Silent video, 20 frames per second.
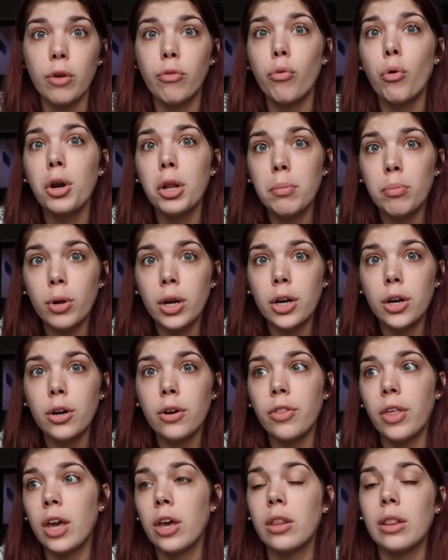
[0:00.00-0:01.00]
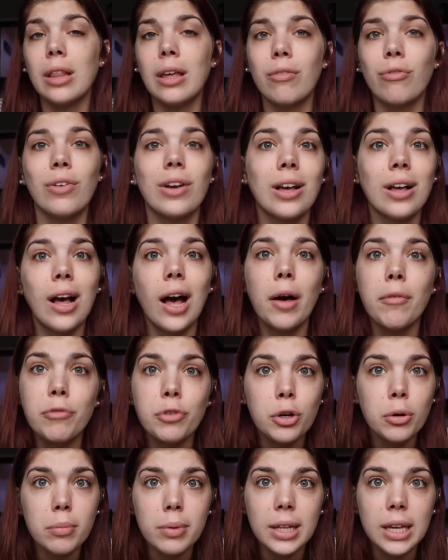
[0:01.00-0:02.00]
A 40 breeder, they could live
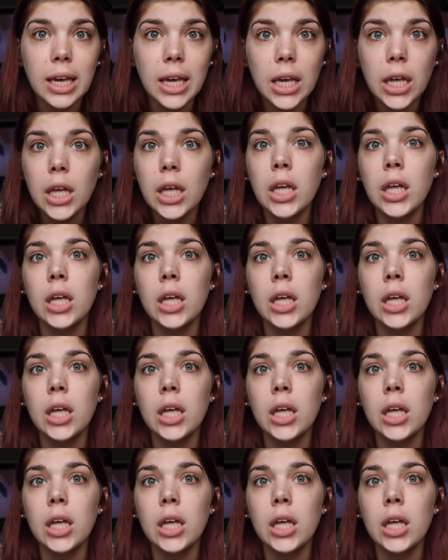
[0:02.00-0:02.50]
comfortably.